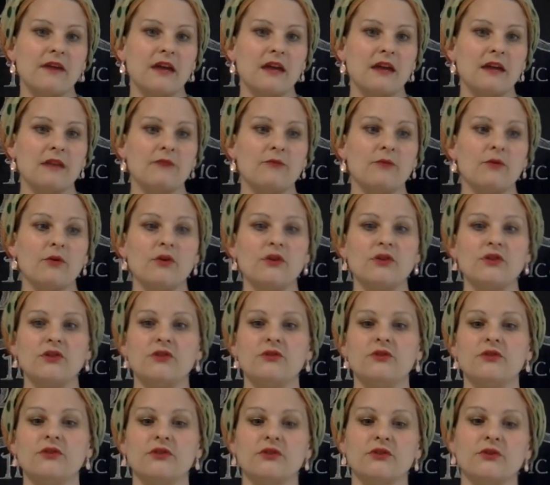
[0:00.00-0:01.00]
and point
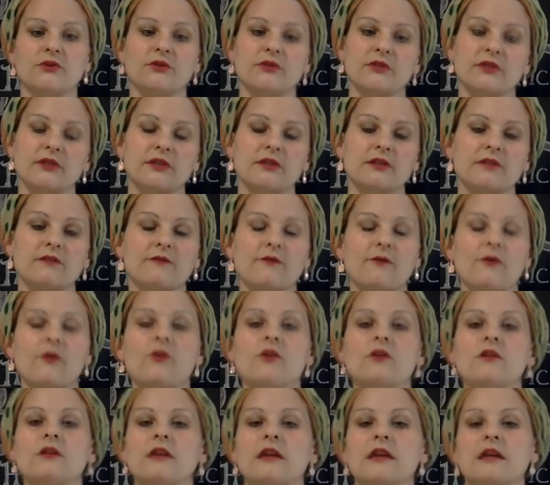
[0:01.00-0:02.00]
you to sources
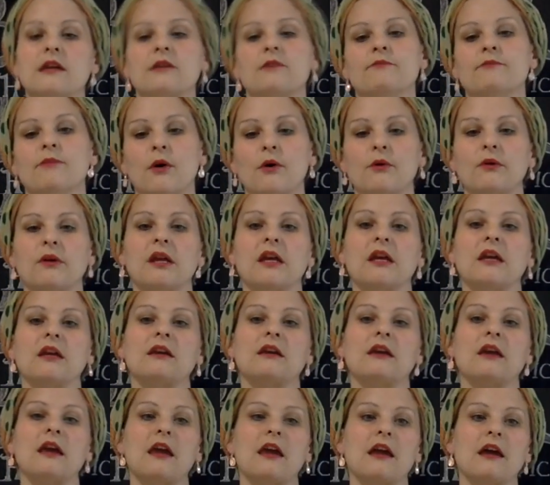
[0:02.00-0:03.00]
for like
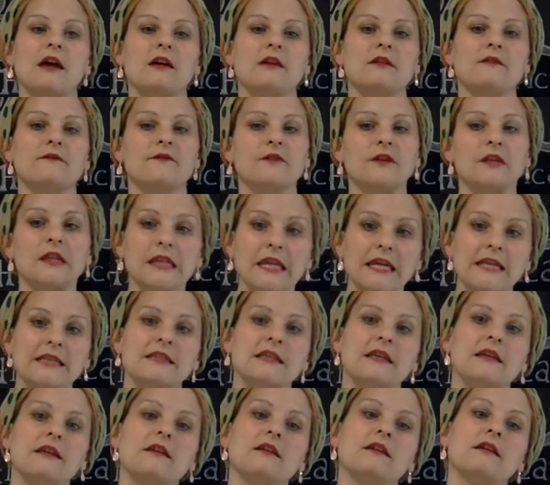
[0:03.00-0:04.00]
boning and for
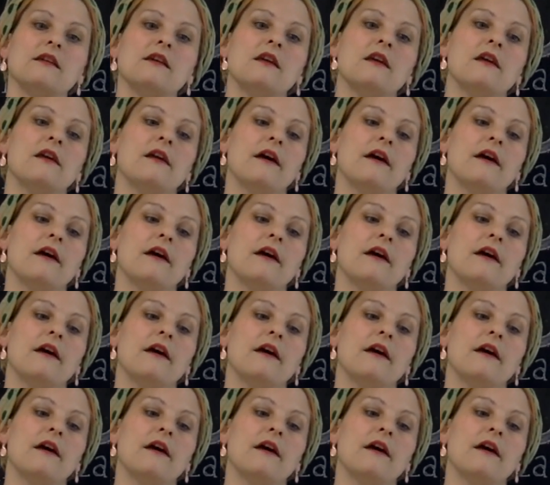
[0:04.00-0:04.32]
lacing,